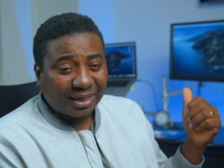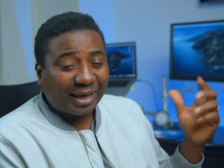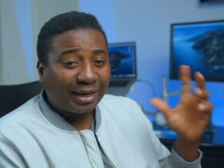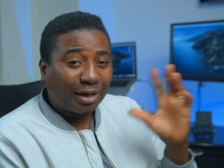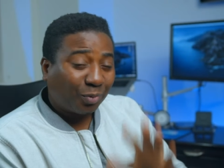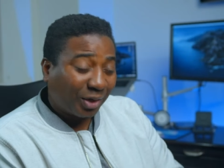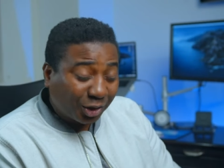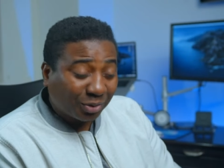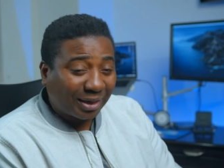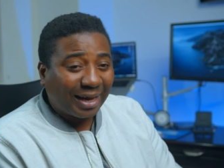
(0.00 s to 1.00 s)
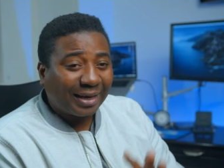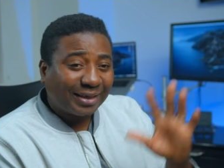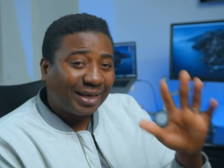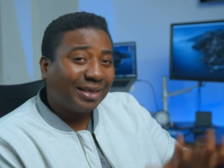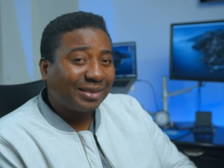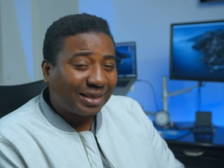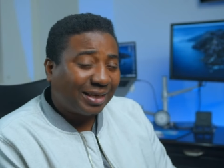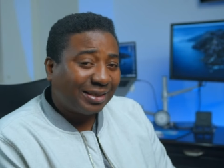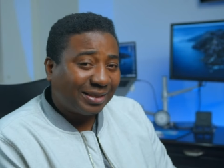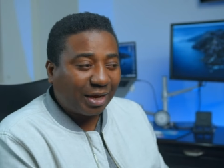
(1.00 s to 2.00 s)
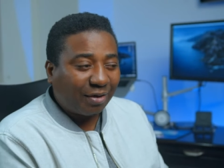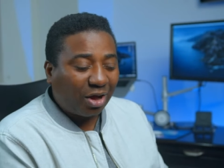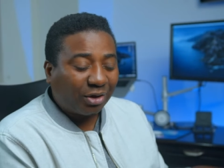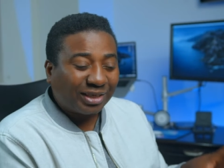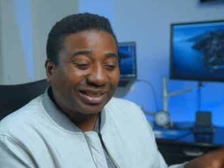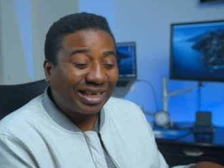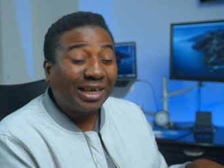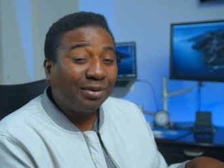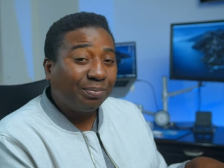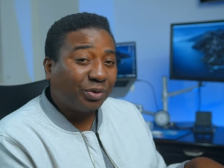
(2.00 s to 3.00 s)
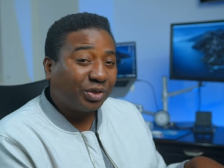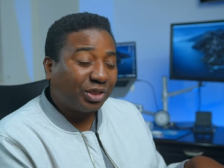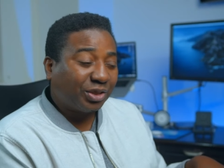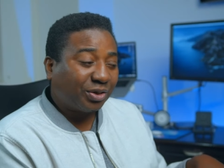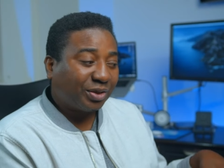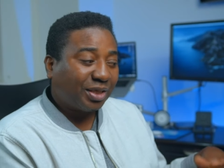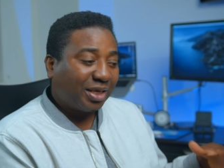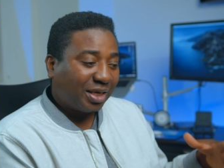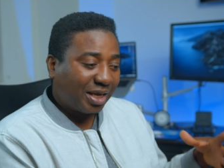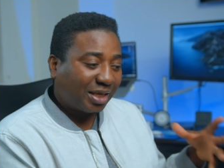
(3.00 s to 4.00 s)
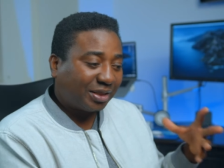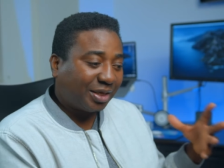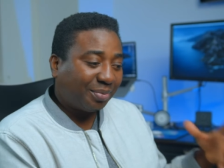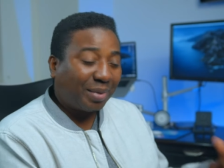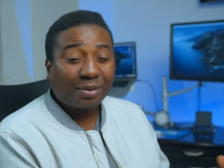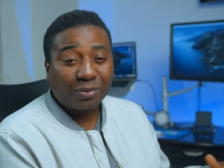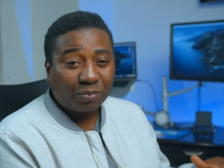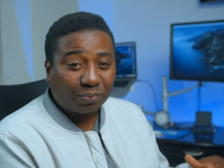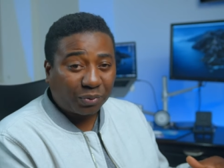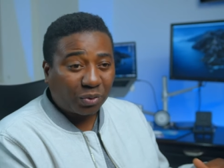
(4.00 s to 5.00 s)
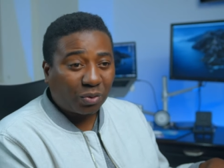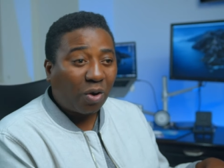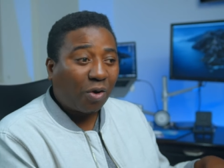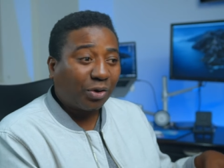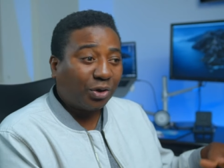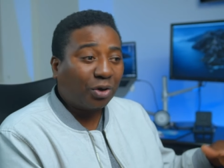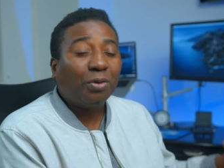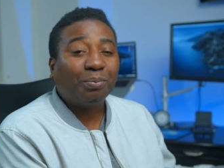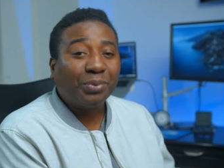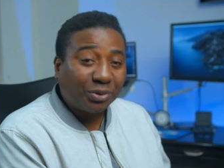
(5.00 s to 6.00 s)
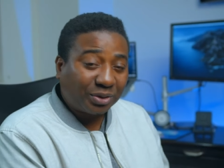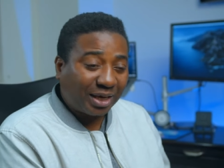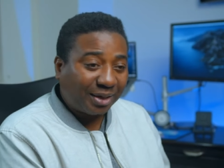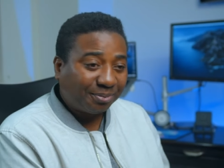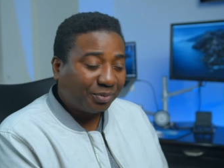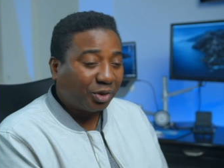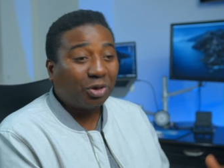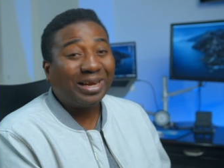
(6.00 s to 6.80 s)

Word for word: and then when you can get a standing deck on the standing position it's the macbook pro or your computer your